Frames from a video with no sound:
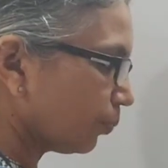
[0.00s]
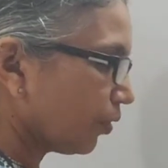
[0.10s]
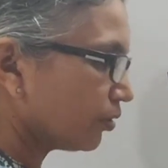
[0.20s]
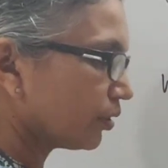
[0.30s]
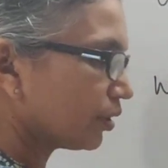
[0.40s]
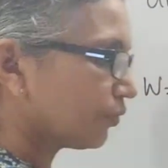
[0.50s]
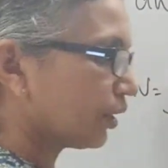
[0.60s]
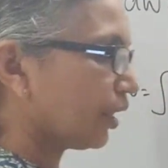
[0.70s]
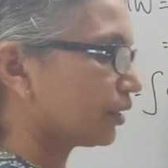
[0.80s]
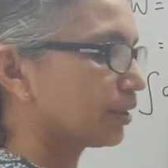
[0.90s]
so positive
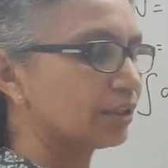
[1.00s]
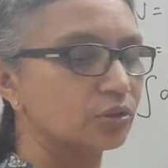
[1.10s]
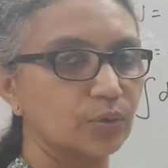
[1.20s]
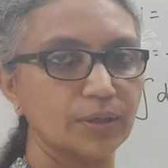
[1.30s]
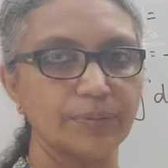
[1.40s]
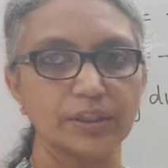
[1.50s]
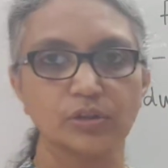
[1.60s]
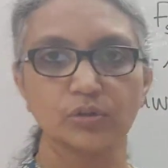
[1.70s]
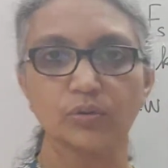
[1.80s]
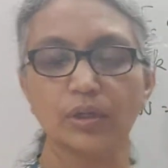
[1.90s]
k xi square by
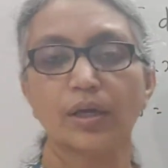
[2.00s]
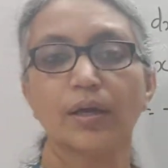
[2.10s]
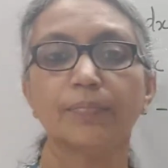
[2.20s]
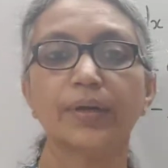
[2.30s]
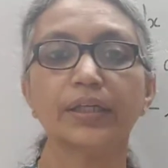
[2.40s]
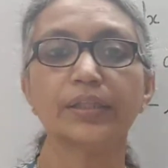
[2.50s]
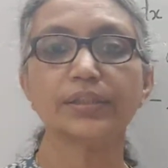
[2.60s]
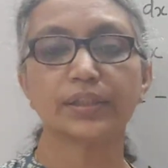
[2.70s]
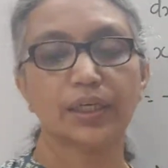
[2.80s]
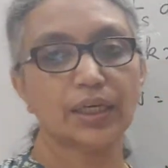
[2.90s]
2
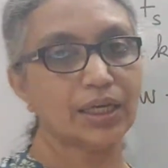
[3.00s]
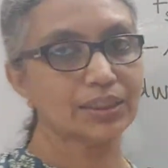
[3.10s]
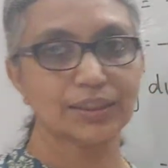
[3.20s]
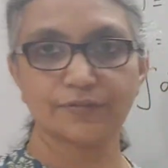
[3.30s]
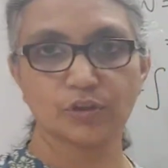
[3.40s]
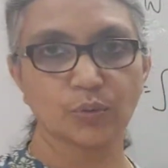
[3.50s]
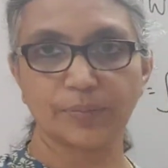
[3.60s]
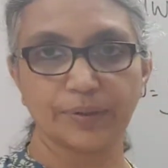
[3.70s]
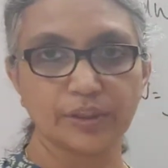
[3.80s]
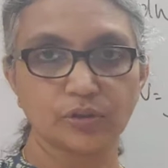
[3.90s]
minus k xf square
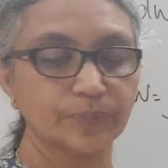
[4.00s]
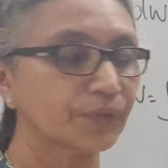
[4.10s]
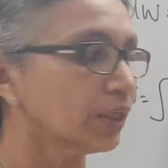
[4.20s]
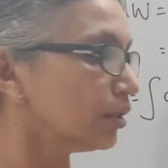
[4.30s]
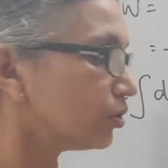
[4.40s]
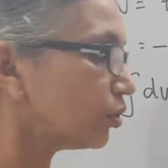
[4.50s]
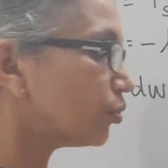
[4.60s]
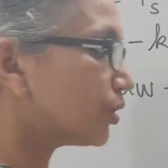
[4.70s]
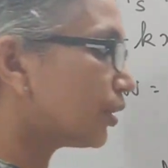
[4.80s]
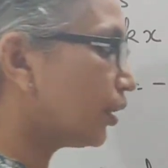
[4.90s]
by 2. So
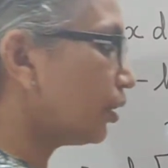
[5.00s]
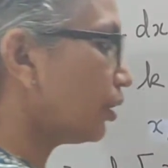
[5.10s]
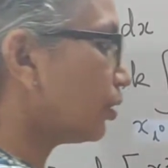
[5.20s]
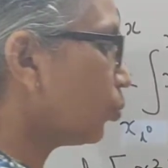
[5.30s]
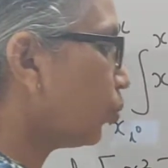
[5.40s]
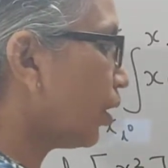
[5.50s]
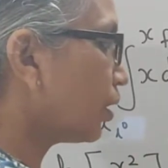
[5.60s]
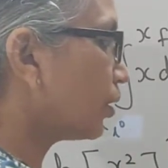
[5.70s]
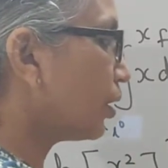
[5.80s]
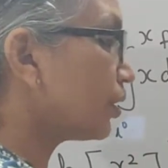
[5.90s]
you see, the
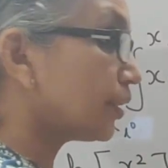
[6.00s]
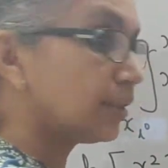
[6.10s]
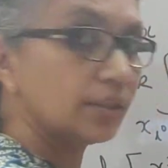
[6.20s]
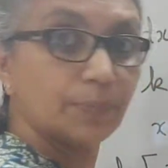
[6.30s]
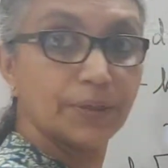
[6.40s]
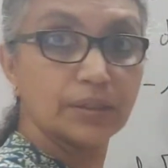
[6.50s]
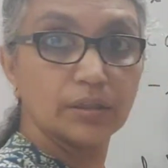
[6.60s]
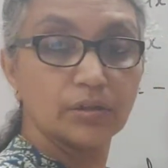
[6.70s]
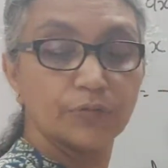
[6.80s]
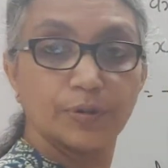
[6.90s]
work done is
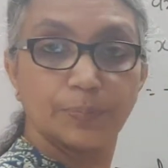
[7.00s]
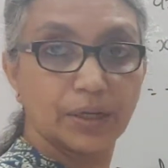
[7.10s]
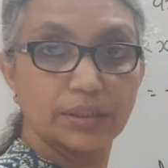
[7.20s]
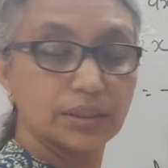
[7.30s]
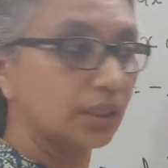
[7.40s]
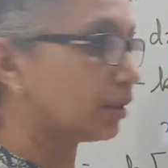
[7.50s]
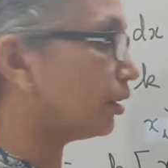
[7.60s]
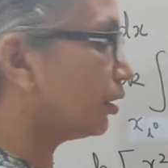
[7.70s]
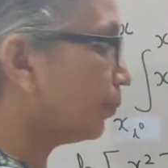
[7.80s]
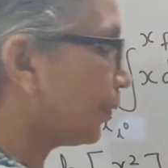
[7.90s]
independent of the path taken.
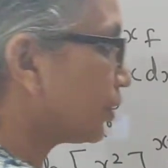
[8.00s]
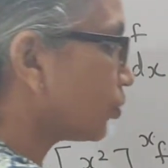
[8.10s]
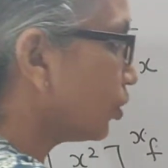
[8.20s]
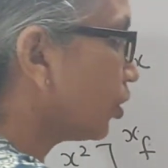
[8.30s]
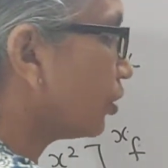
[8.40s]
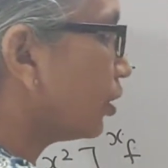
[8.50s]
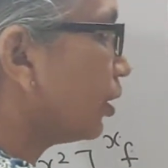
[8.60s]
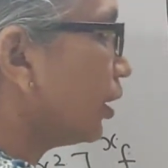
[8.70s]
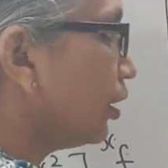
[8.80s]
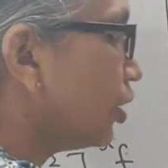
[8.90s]
It depends only on
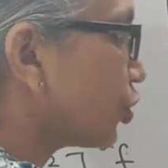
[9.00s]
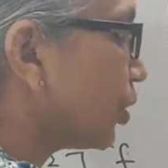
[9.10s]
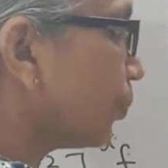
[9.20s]
the initial